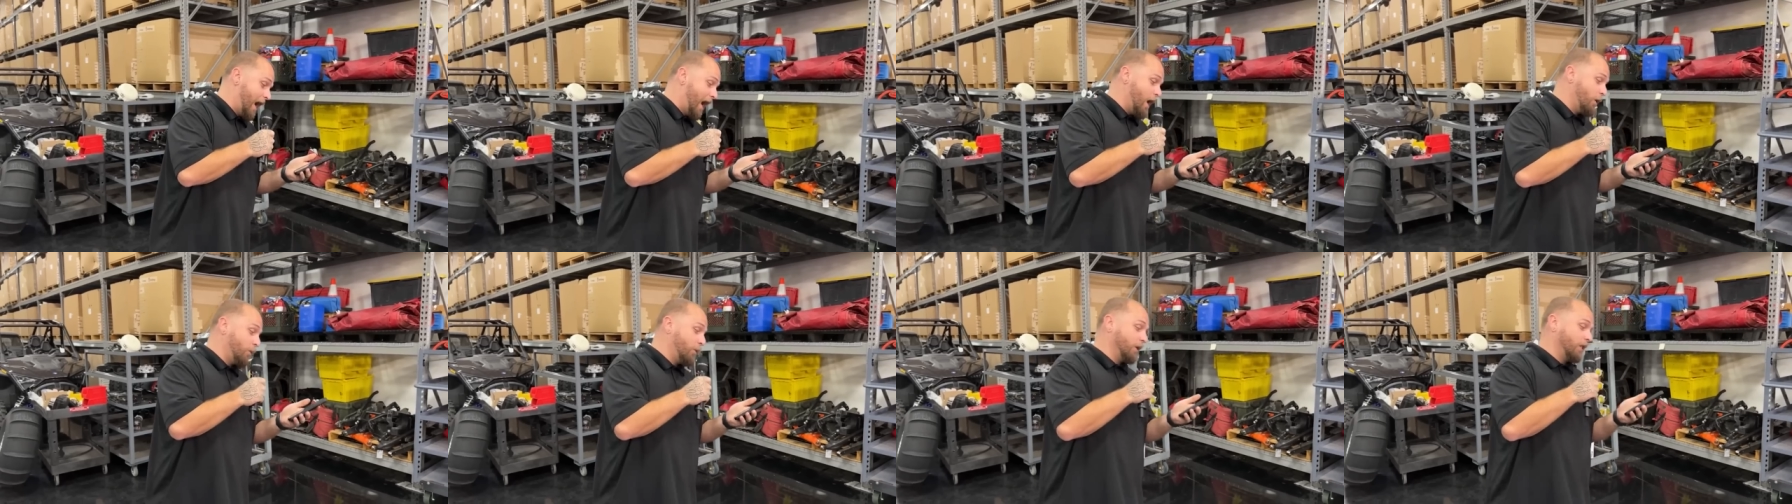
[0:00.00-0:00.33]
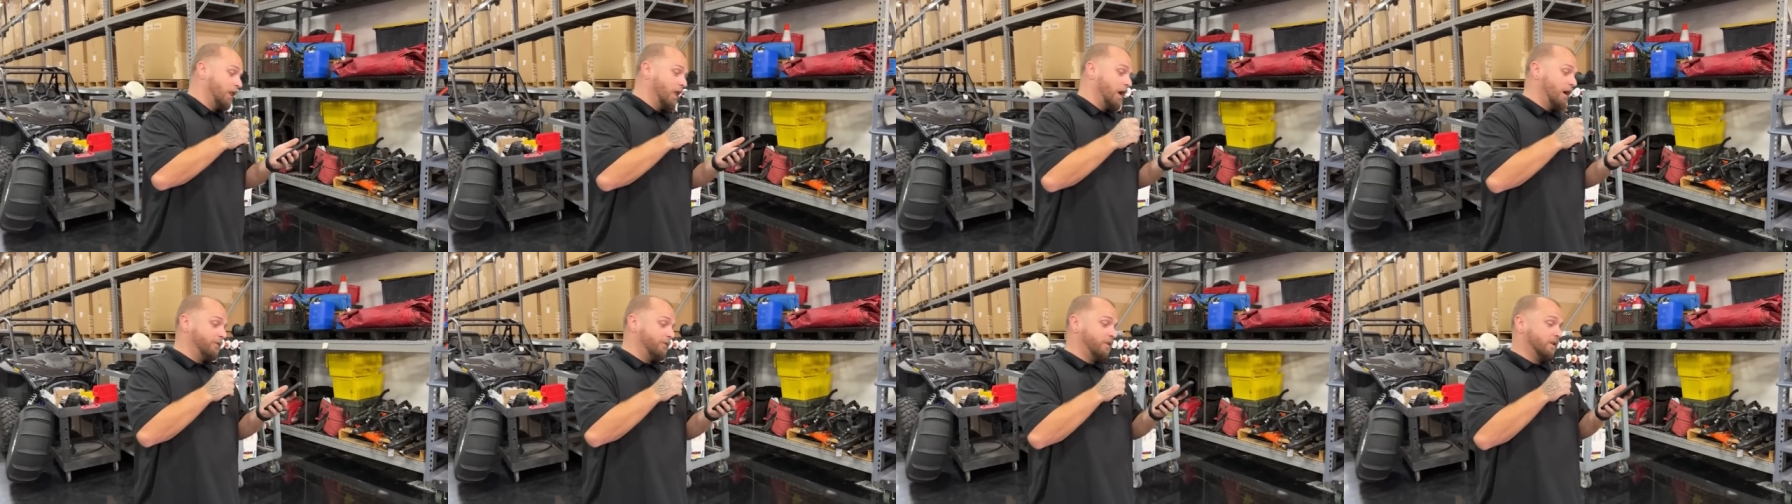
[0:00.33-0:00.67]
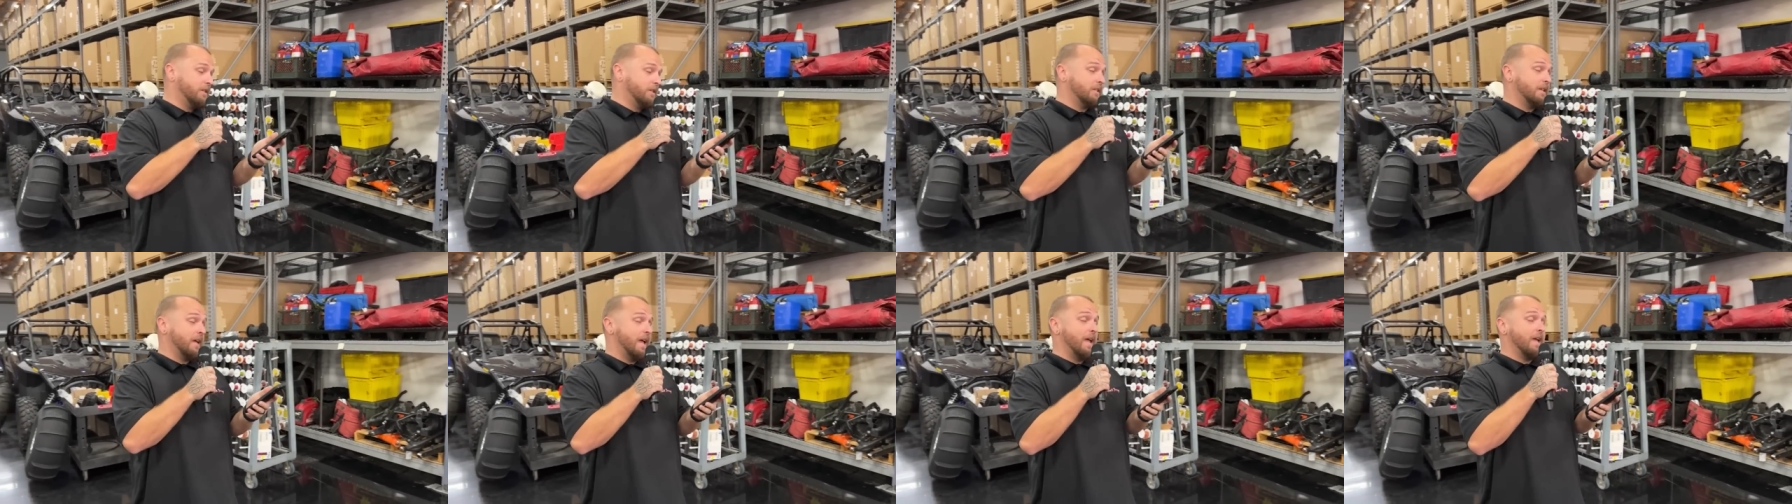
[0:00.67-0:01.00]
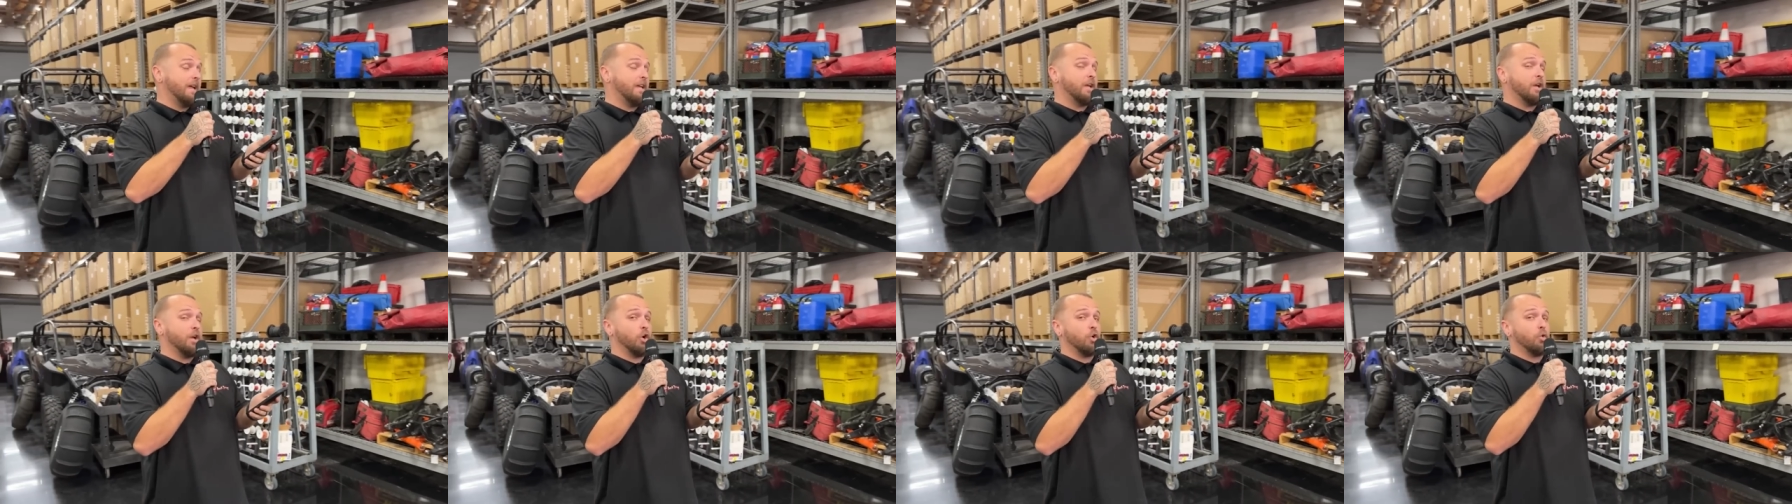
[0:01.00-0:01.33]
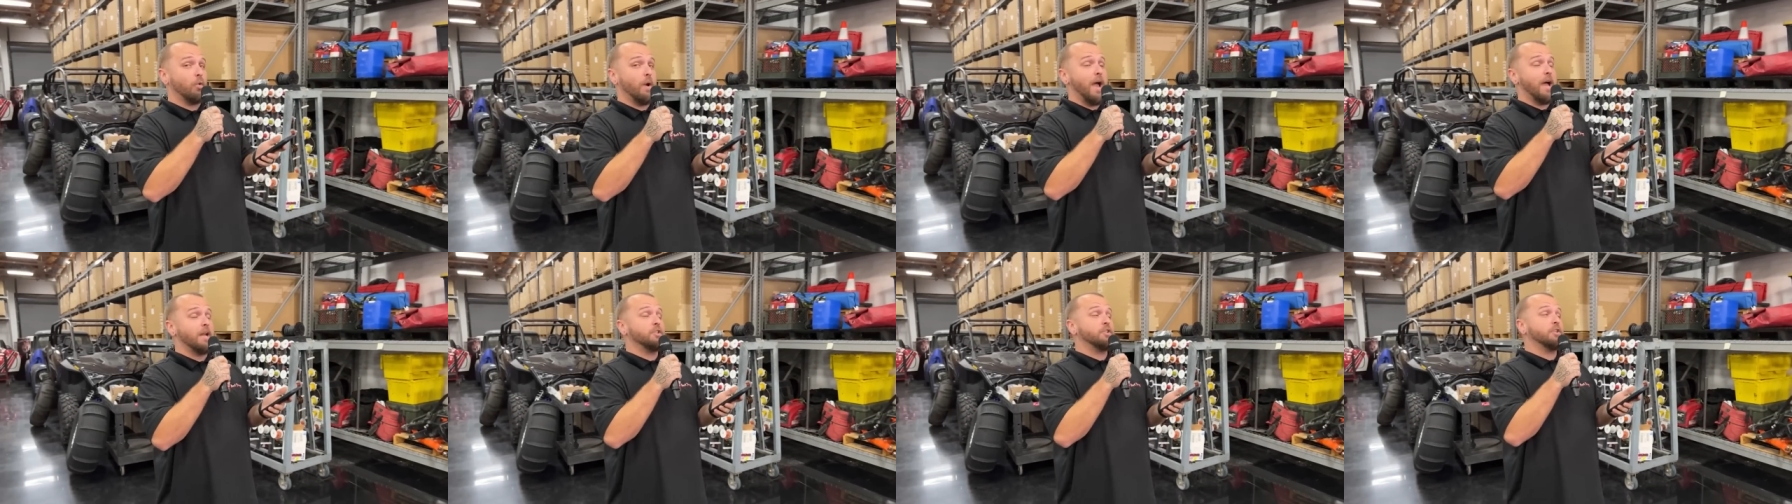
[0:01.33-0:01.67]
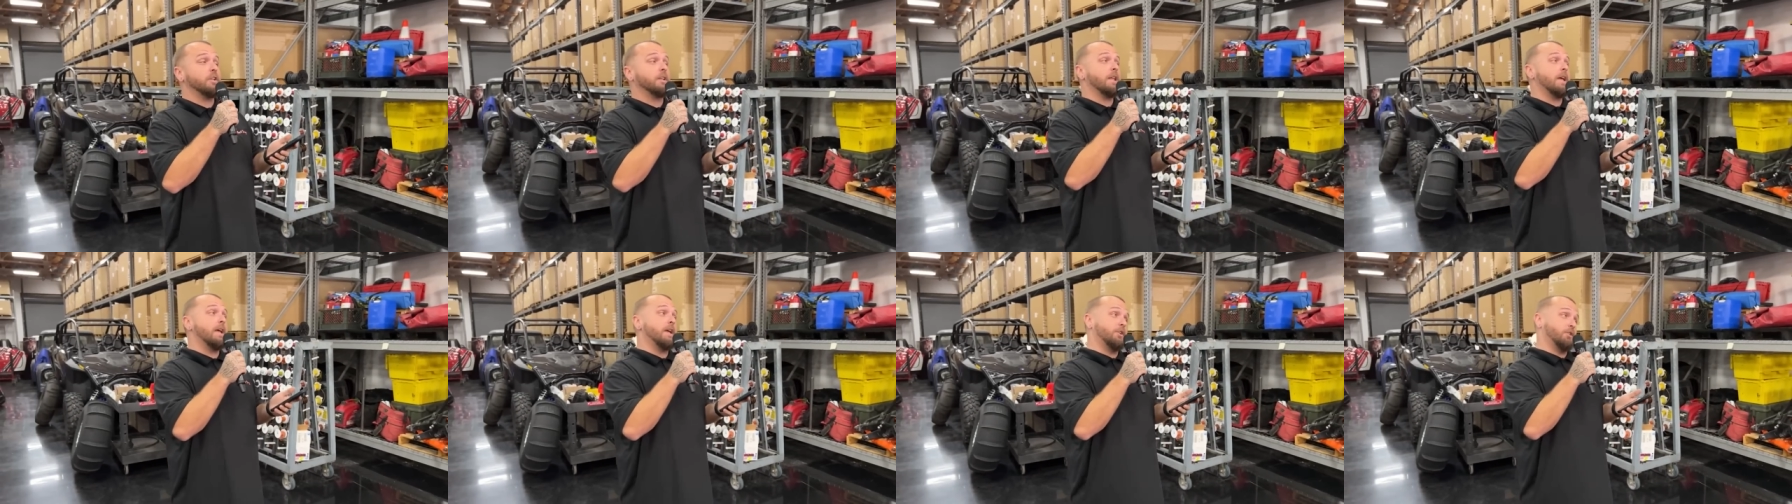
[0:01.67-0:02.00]
I would love to say
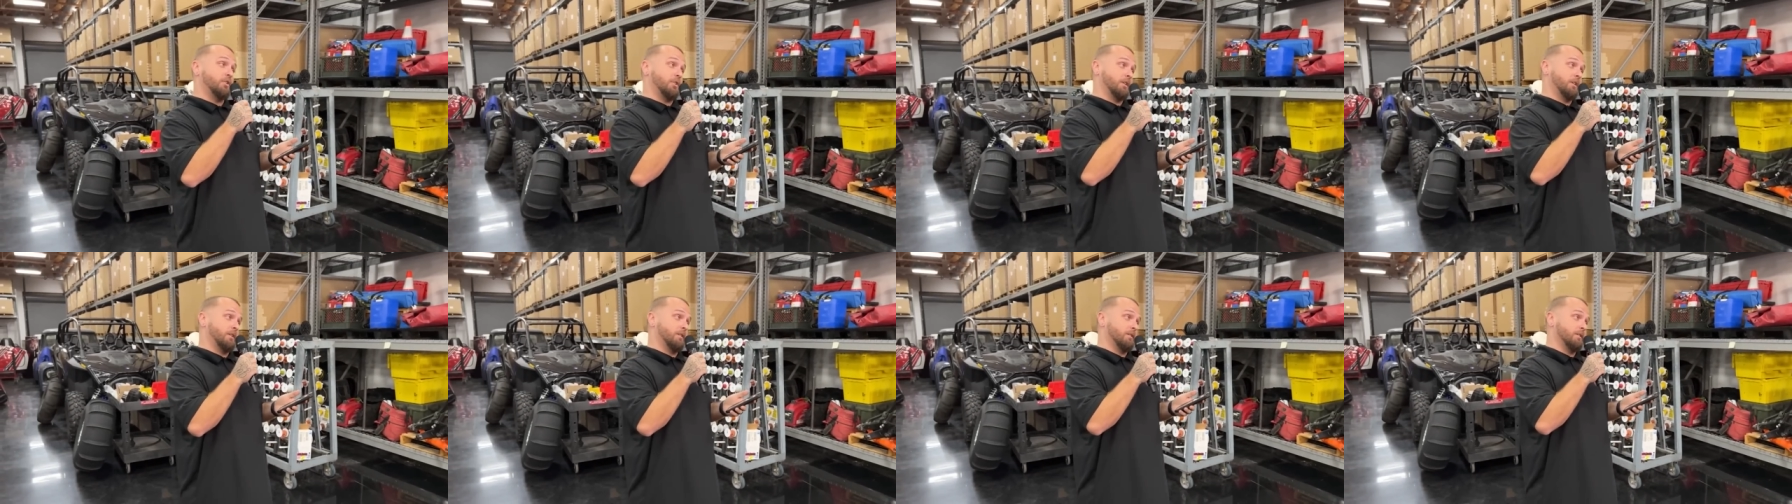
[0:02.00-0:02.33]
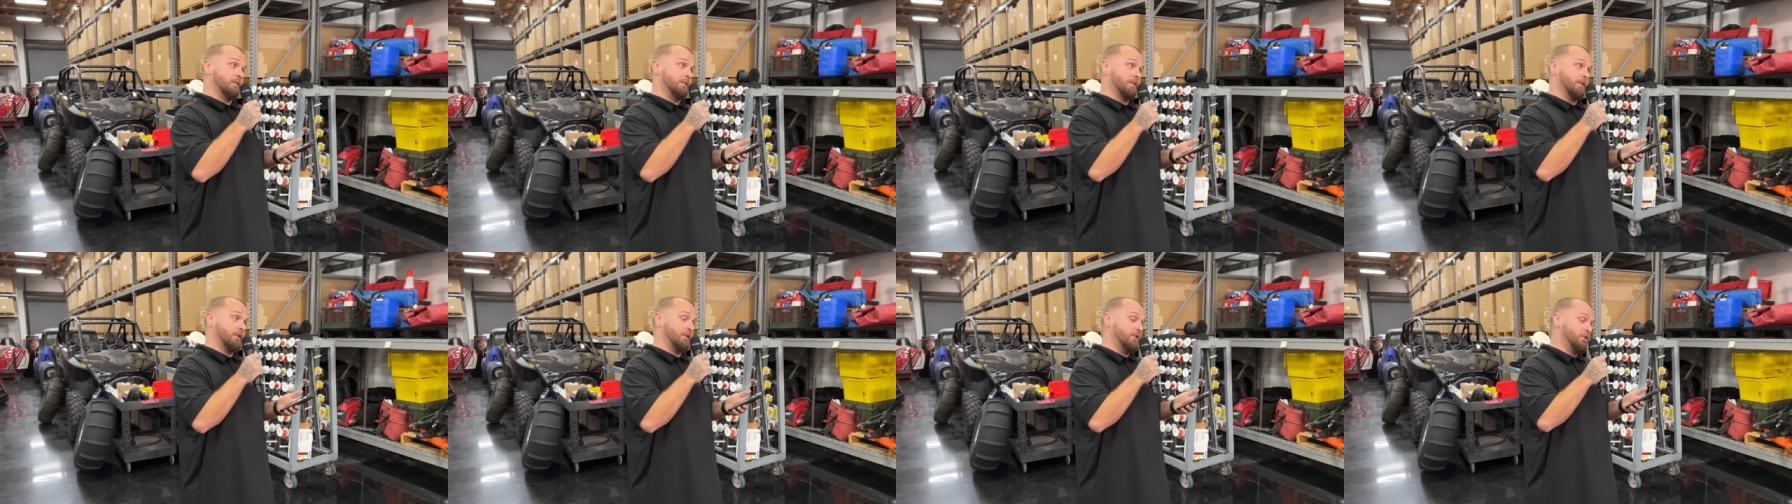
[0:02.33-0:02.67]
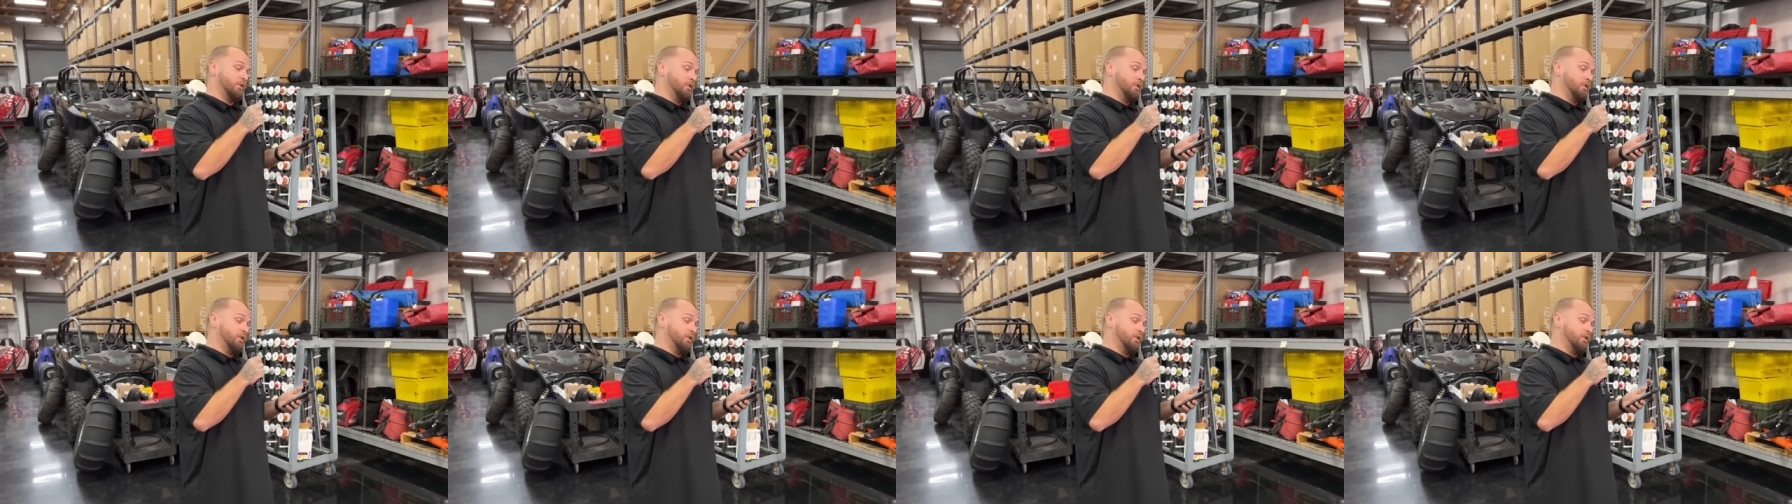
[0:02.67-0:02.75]
congratulations